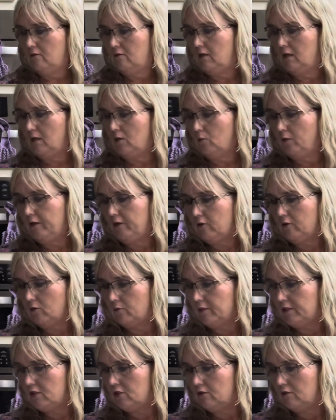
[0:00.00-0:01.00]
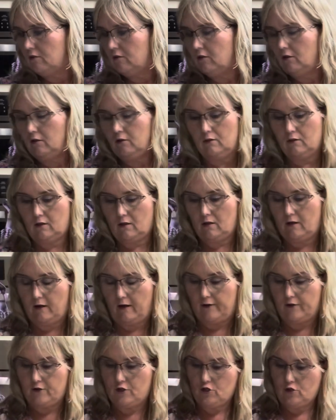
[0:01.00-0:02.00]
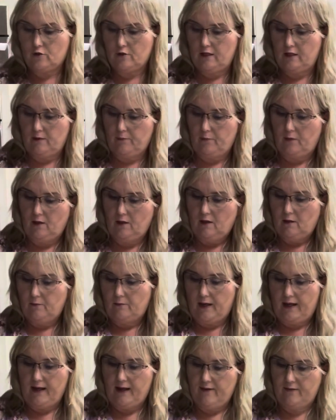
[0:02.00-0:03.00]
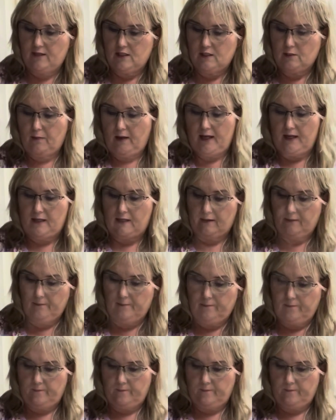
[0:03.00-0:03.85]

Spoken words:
And we are going to cook our shrimp behind this bacon